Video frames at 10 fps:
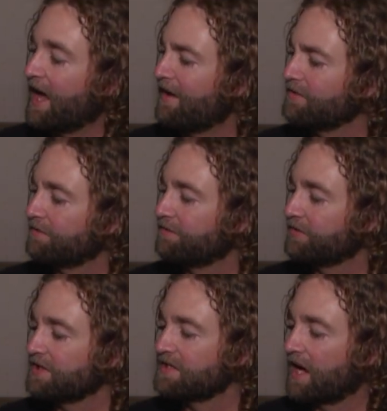I haven't
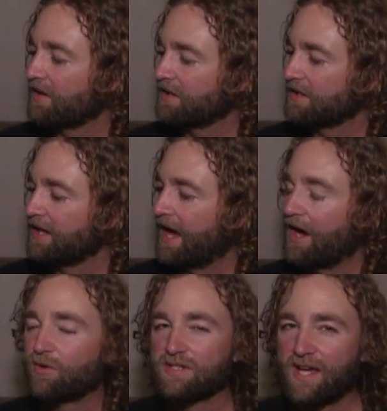fully dialed in
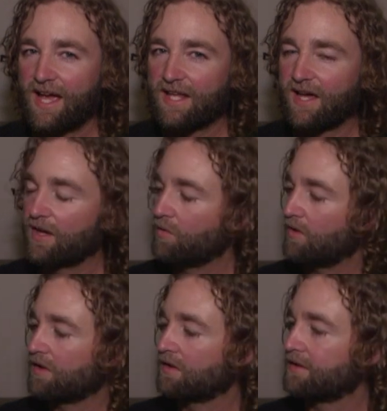how tight I
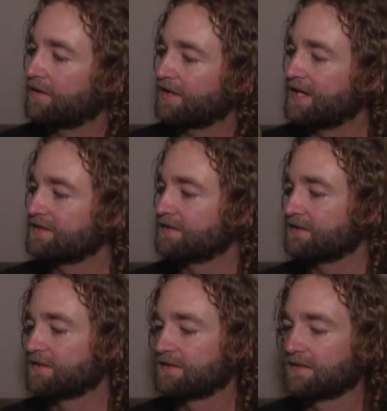want the
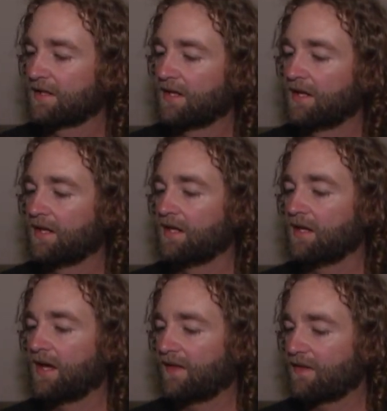laces
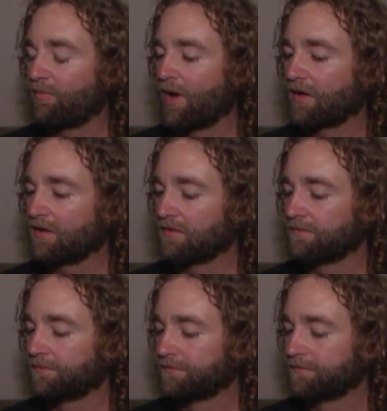and the buckle.